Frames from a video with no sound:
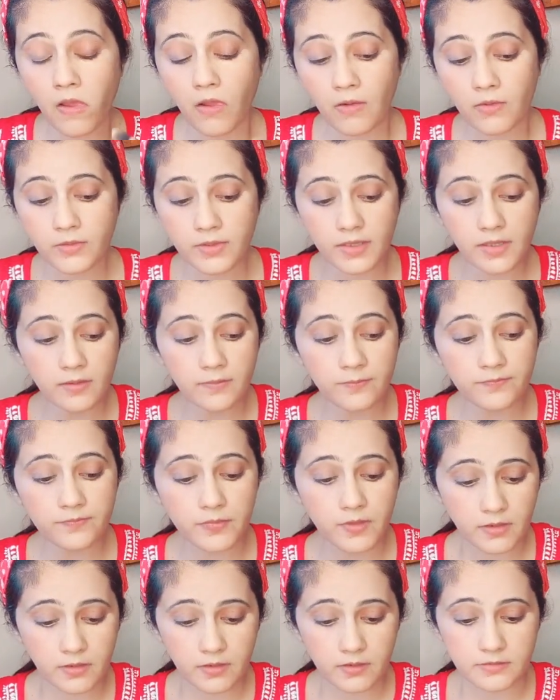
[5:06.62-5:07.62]
Okay,
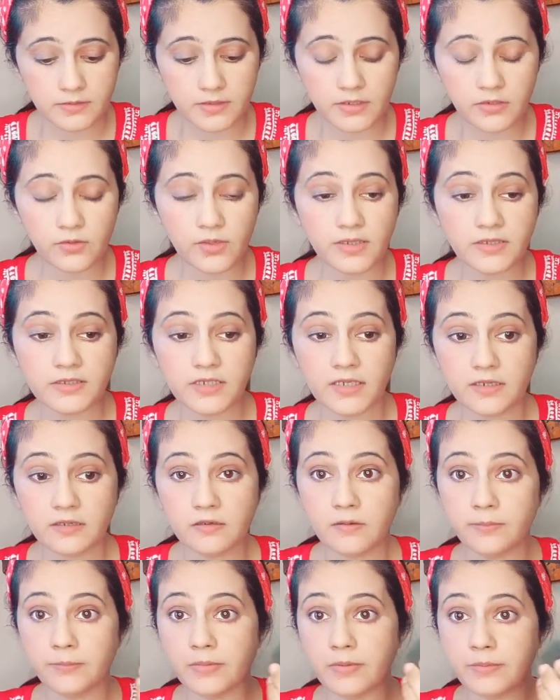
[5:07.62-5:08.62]
then you can take
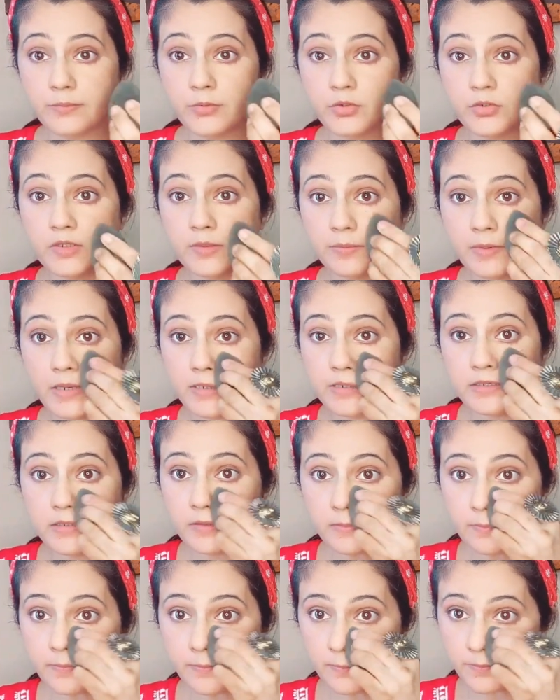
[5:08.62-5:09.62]
a beauty
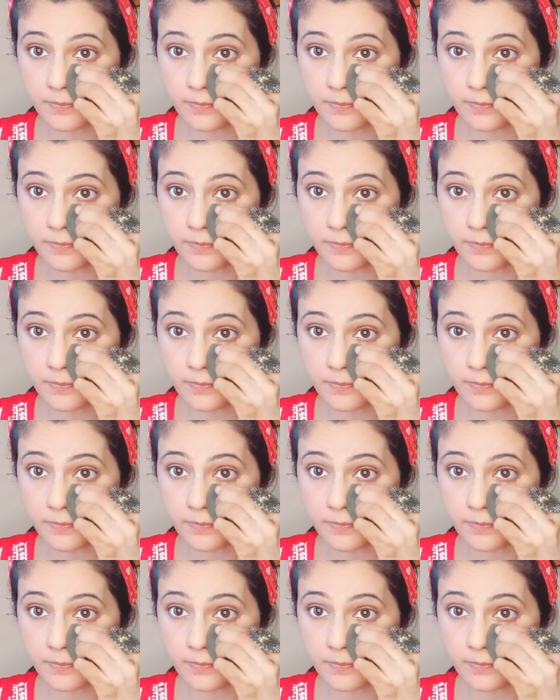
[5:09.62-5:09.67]
blender